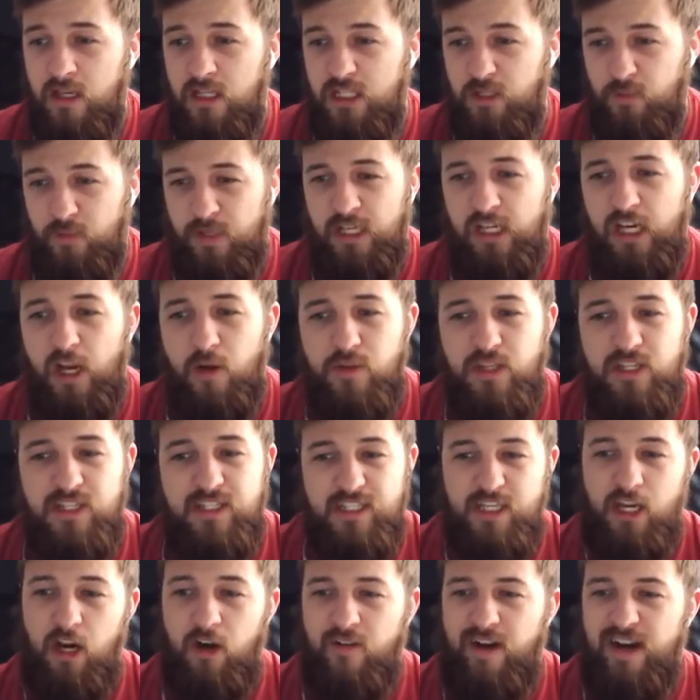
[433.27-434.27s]
So we're going to go with
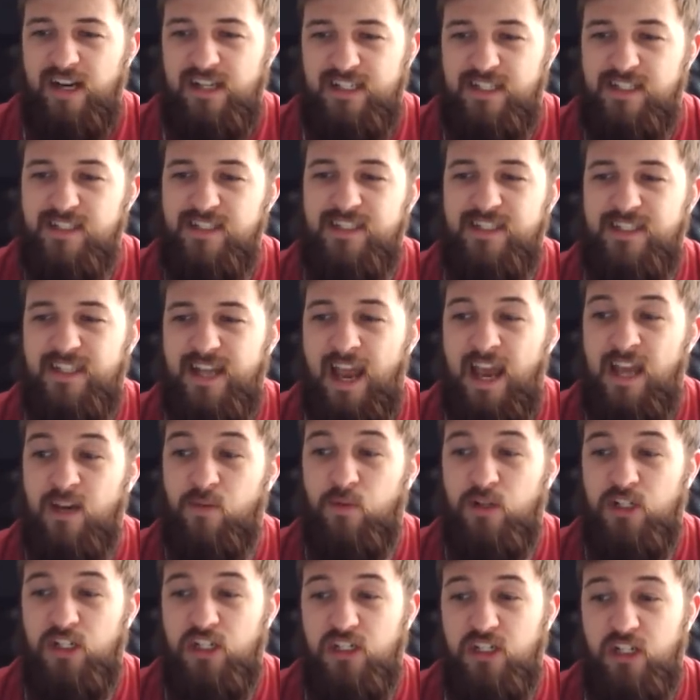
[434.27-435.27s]
the CRX
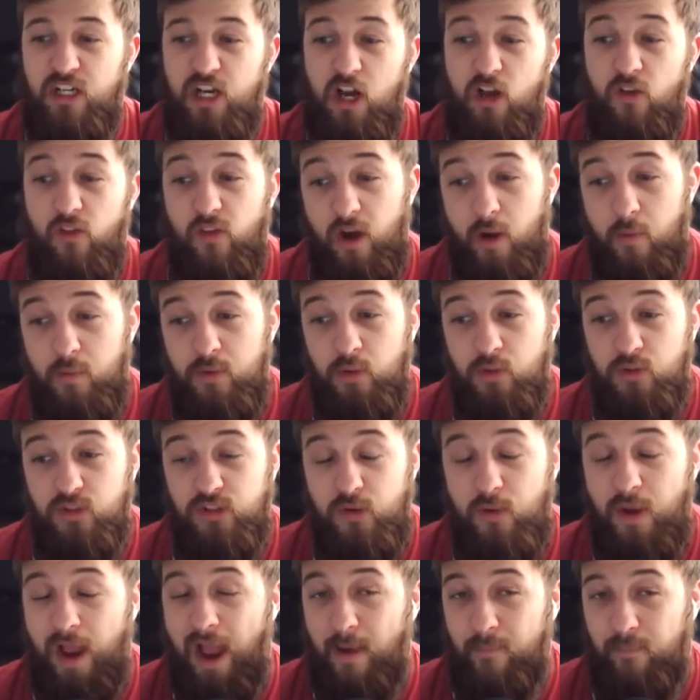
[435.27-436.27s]
instead, which is a car that I would
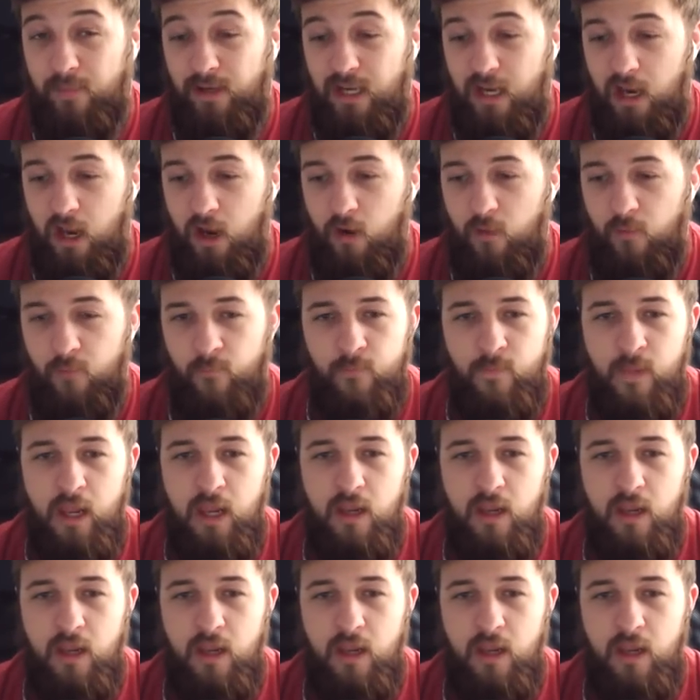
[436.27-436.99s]
also happily own.